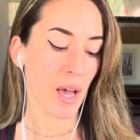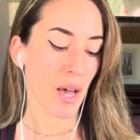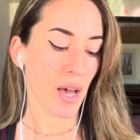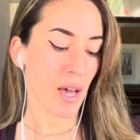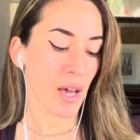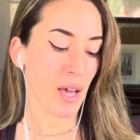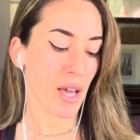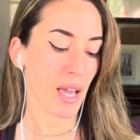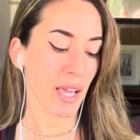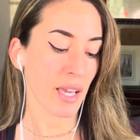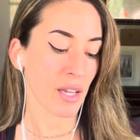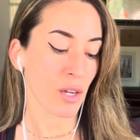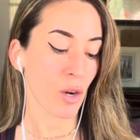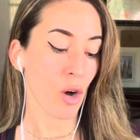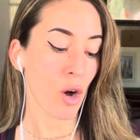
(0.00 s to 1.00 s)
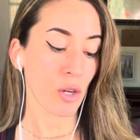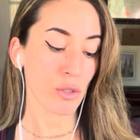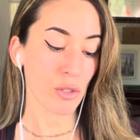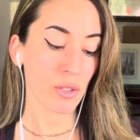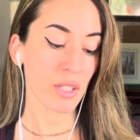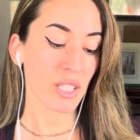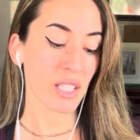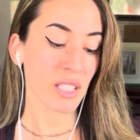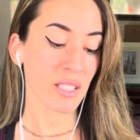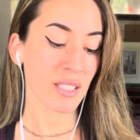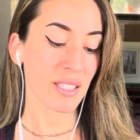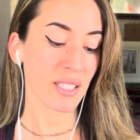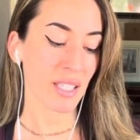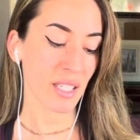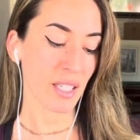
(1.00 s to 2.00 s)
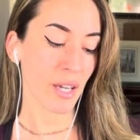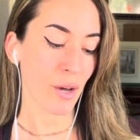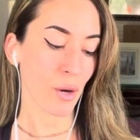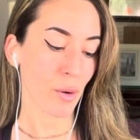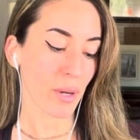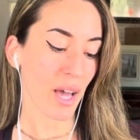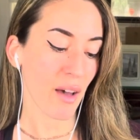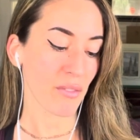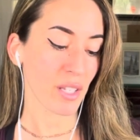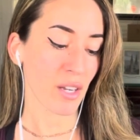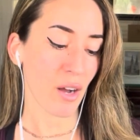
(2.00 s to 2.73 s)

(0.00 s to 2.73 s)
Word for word: Uh, and Contraline CEO Kevin